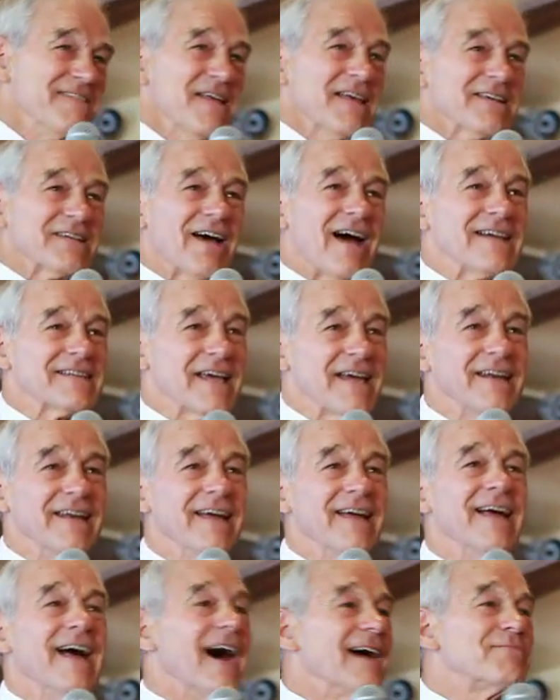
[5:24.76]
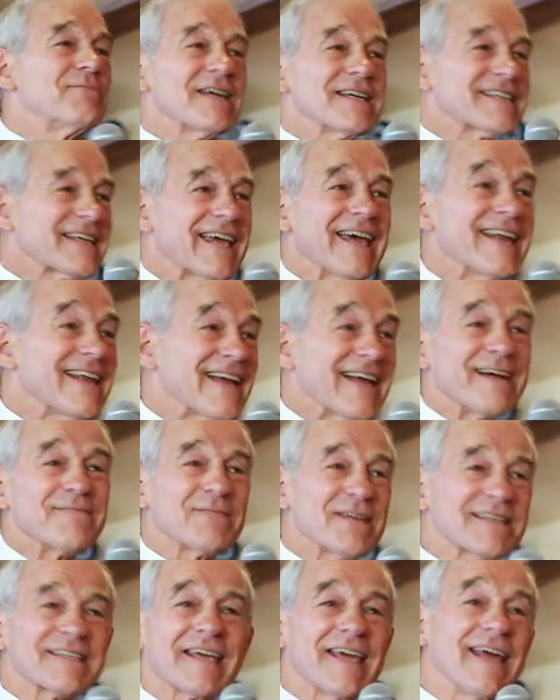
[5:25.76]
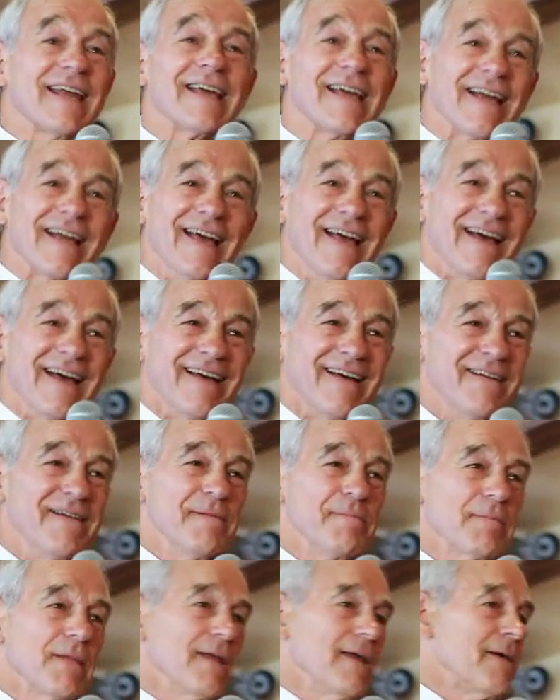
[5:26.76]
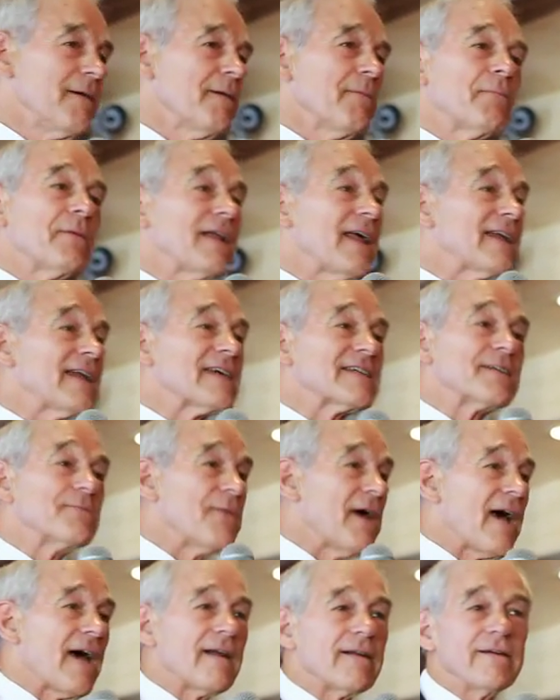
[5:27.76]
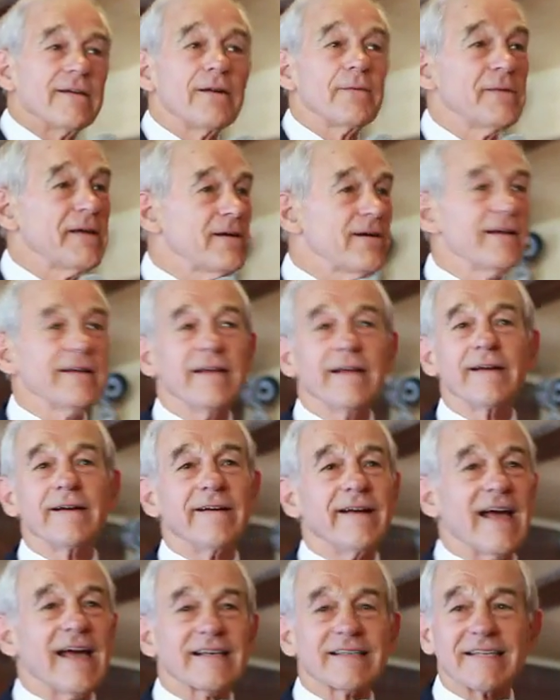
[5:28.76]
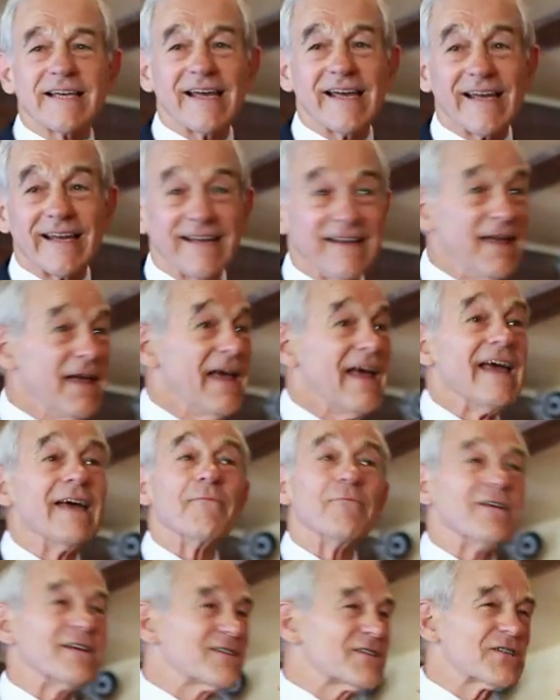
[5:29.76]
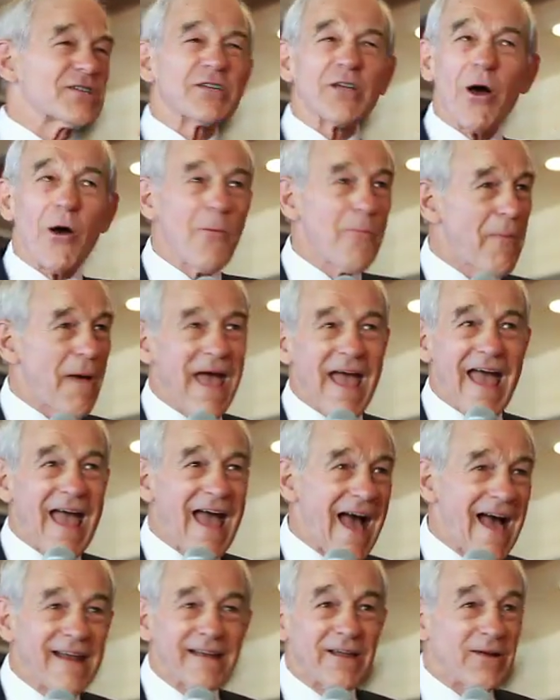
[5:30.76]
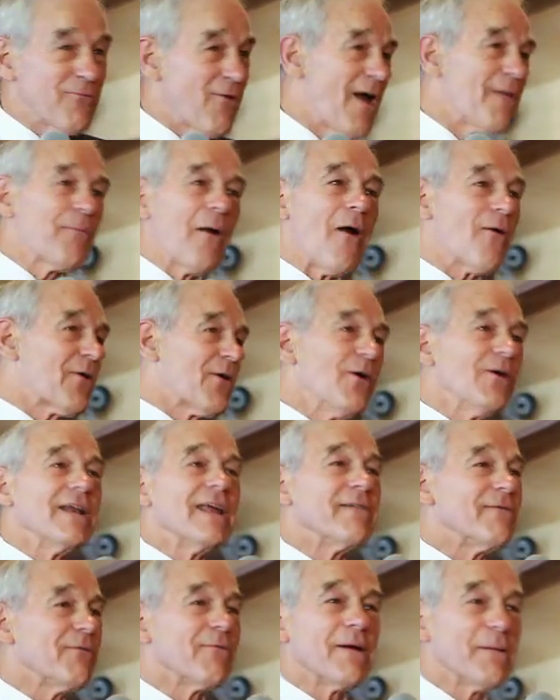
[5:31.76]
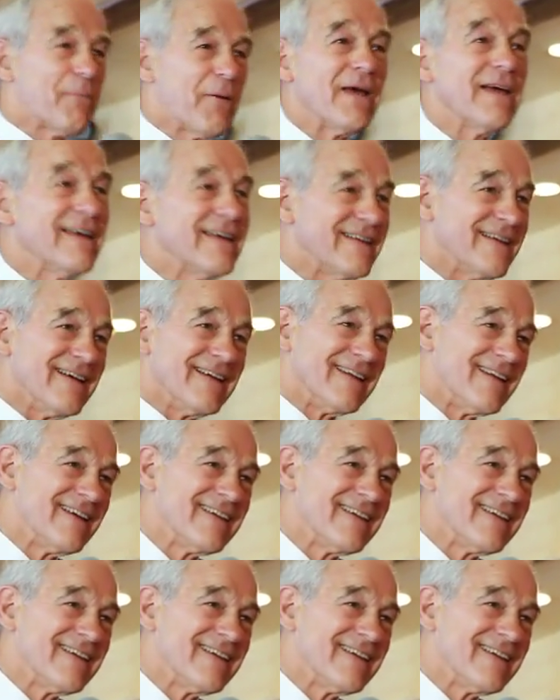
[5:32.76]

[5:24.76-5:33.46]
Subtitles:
So I said, I'm just kidding, I'm just kidding. That doesn't matter, it'll be on the internet saying, it was so bad, I couldn't repeat it.